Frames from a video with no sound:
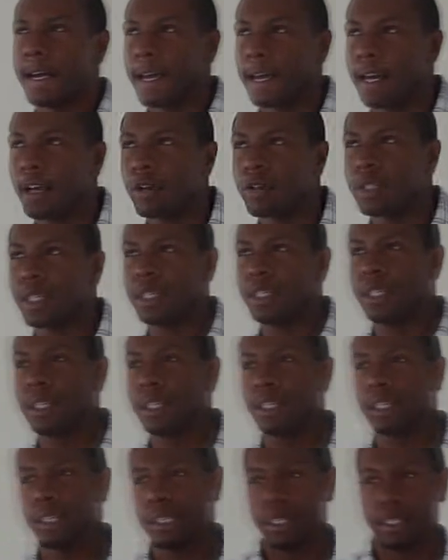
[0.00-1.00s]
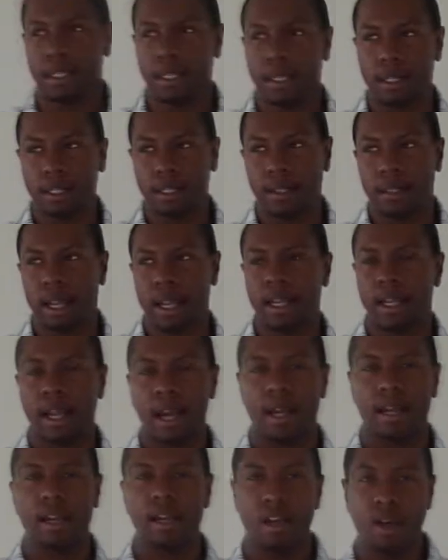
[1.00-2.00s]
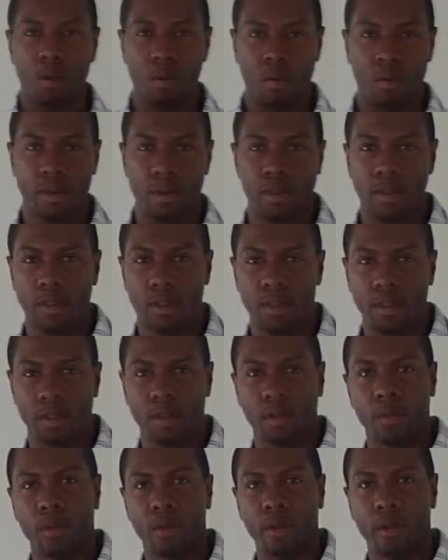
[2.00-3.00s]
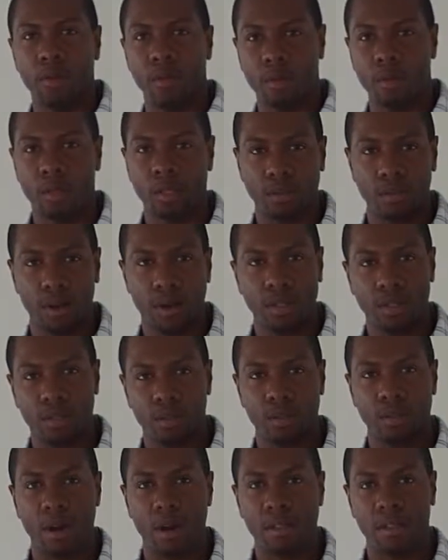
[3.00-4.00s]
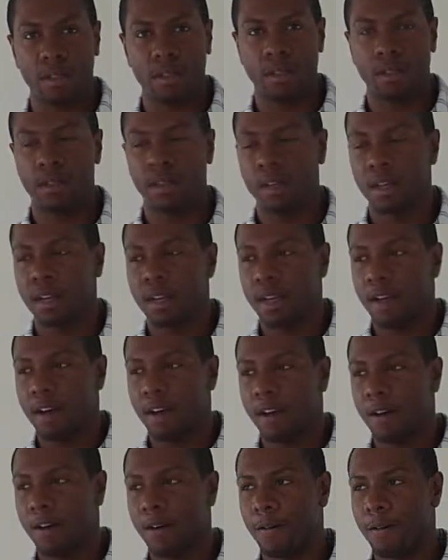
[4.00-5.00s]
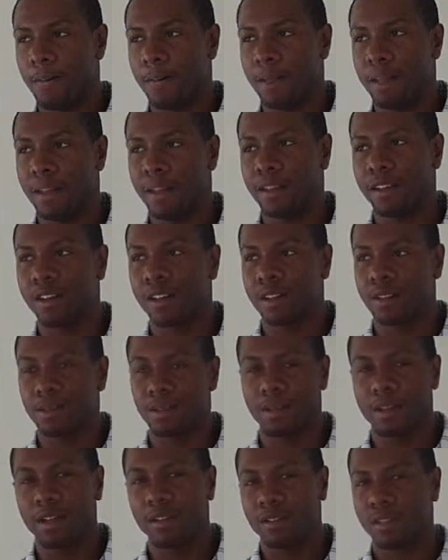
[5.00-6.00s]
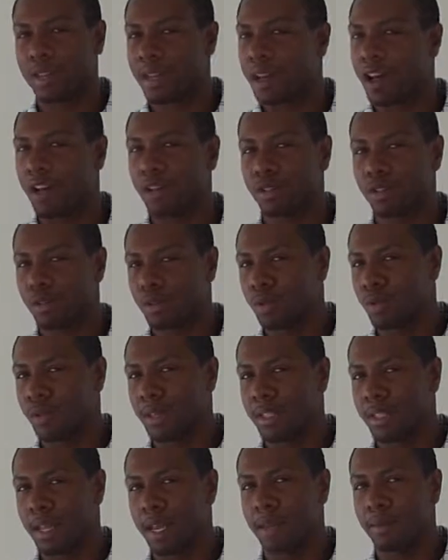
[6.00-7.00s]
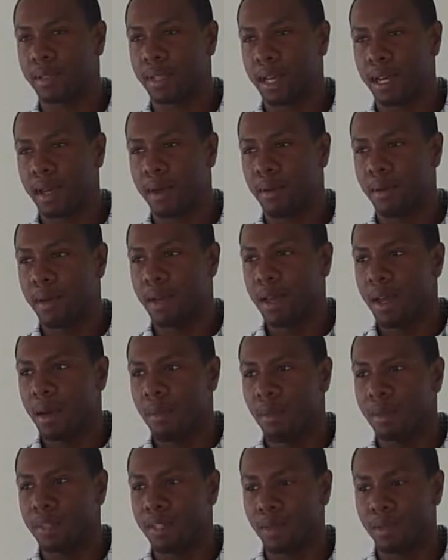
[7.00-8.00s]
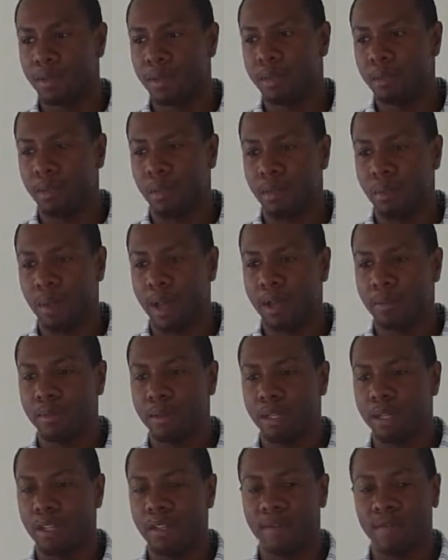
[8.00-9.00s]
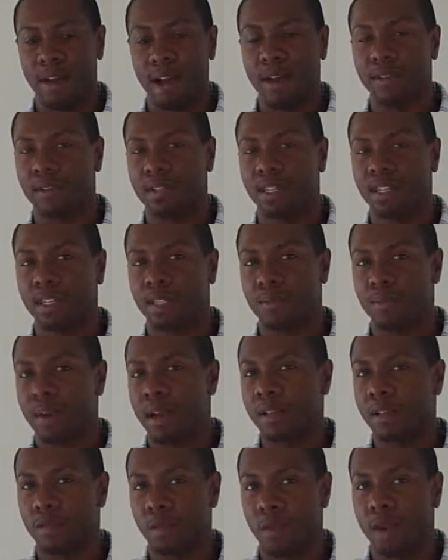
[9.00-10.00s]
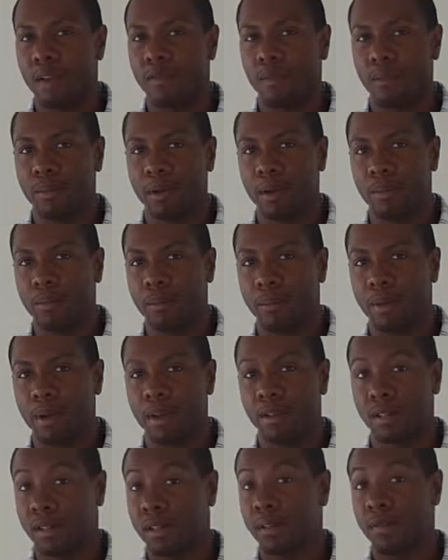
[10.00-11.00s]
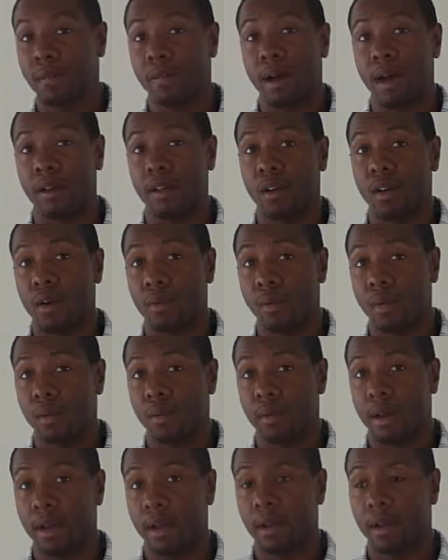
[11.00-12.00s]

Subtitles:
LCDC, they kind of help with the credit restoration process. And there's some lenders that also do it at the same time. But some people may be 5-6 months away from being prepared to even buy the home anyway.